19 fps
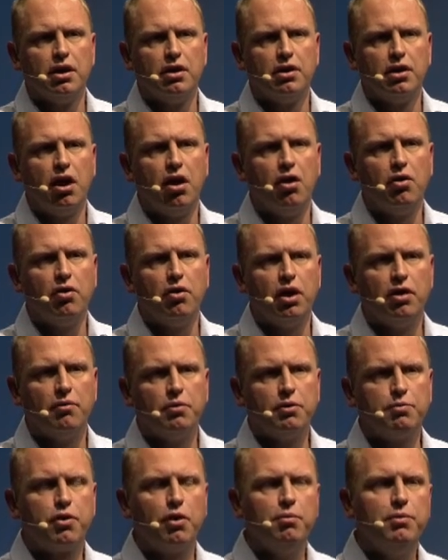No,
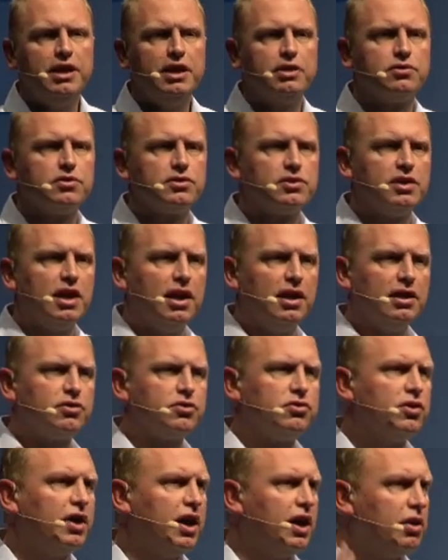we probably need to sell it
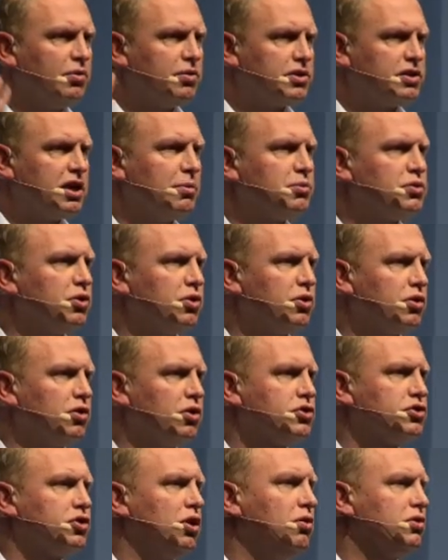together with some sort of
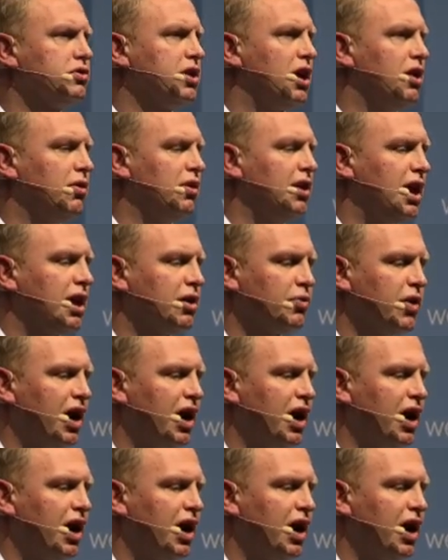control tower like